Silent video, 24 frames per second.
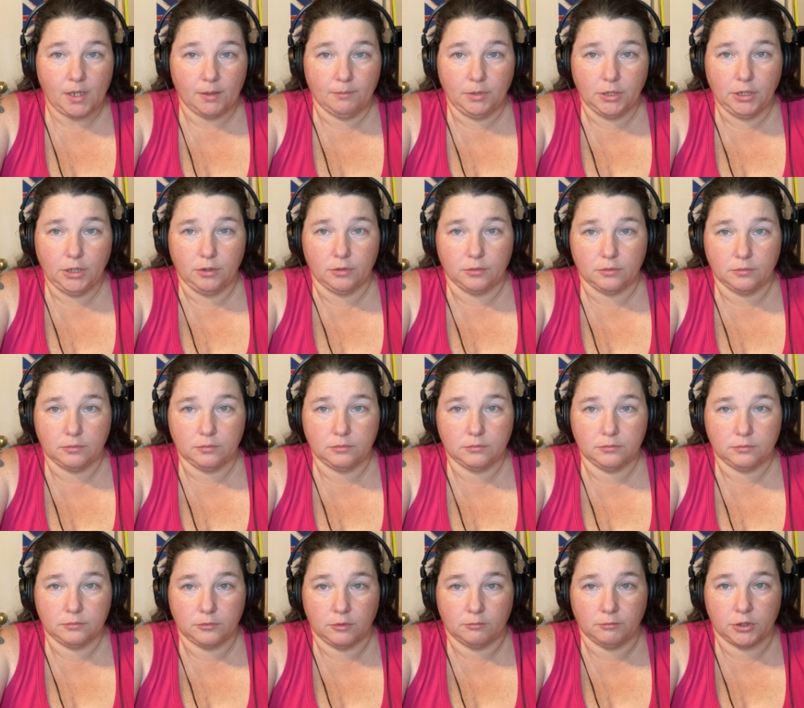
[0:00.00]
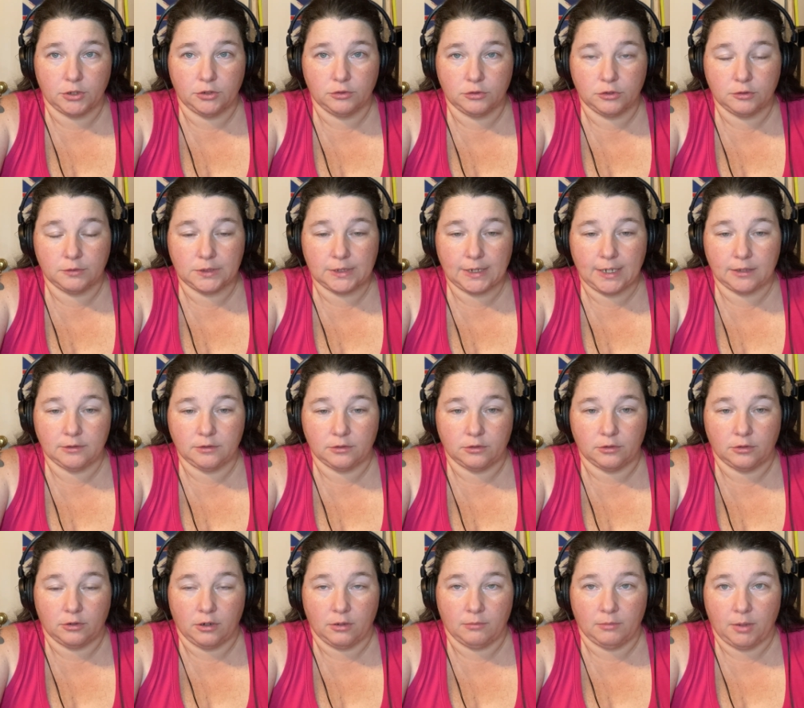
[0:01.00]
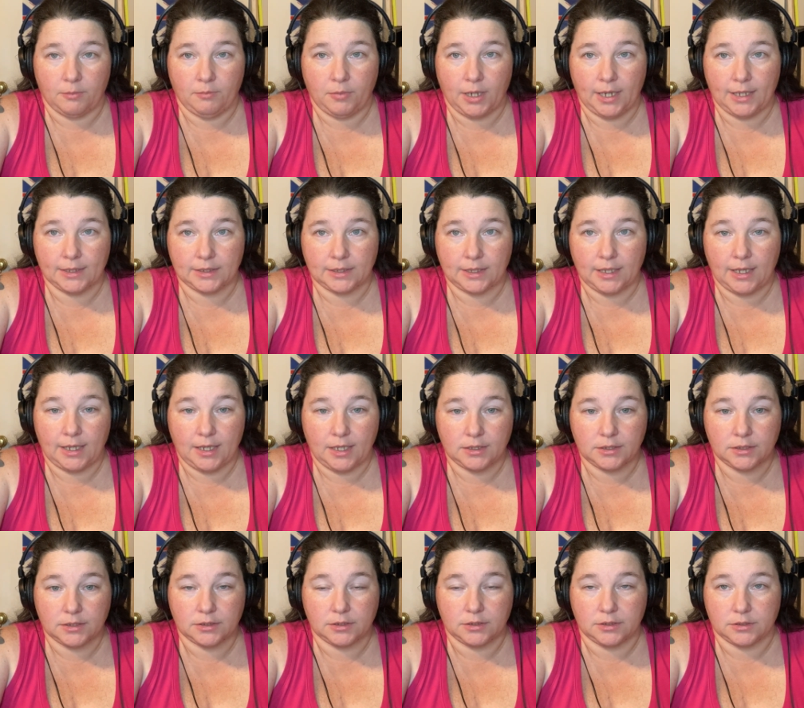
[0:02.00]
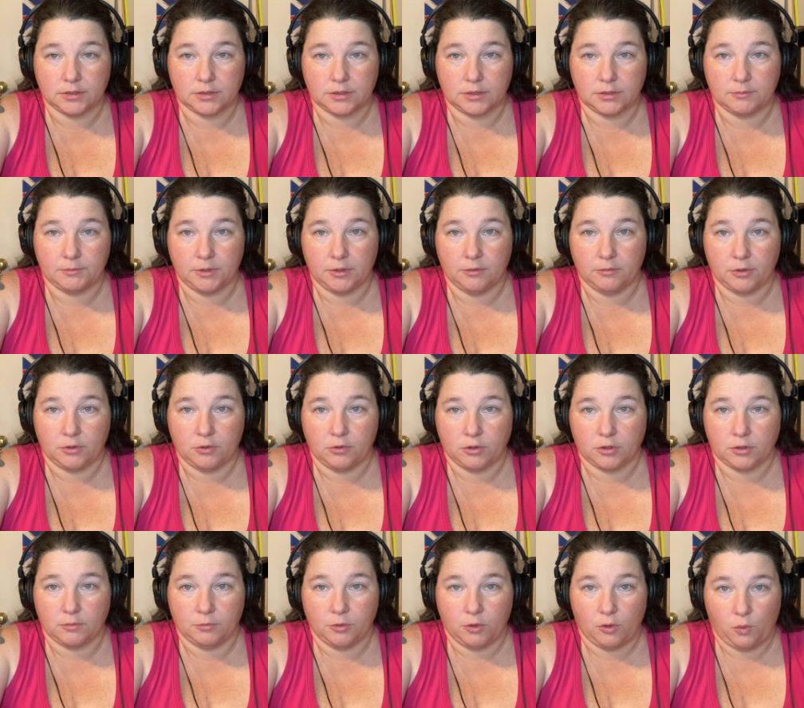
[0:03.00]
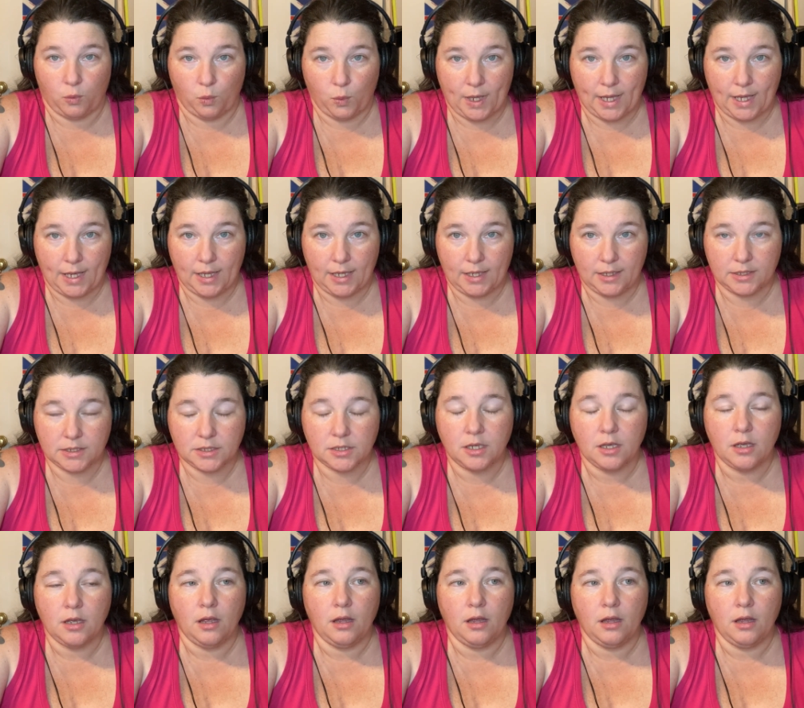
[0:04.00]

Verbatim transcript: below on my YouTube channel or on my podcast because it's being recorded both ways.